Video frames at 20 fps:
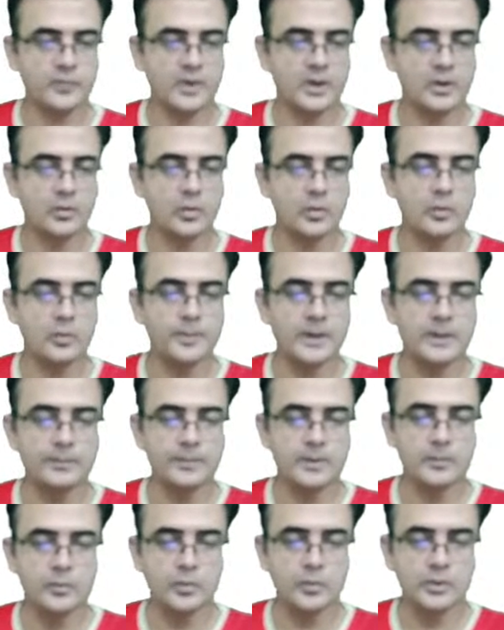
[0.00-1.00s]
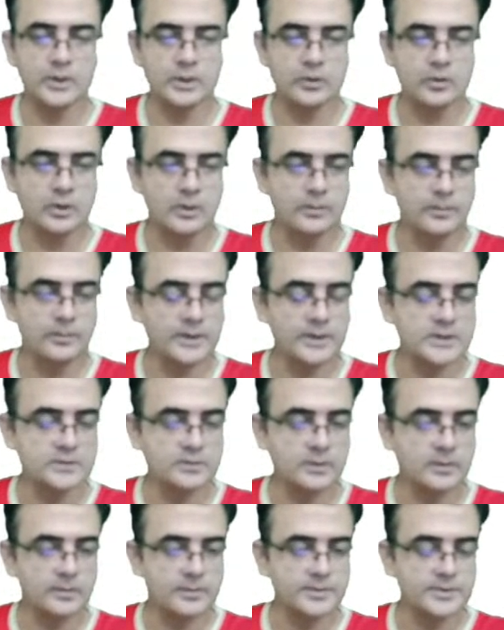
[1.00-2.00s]
Open promoter complex
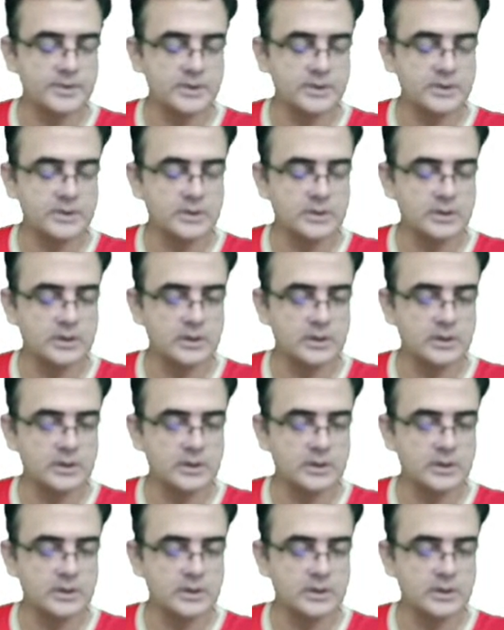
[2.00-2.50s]
formation,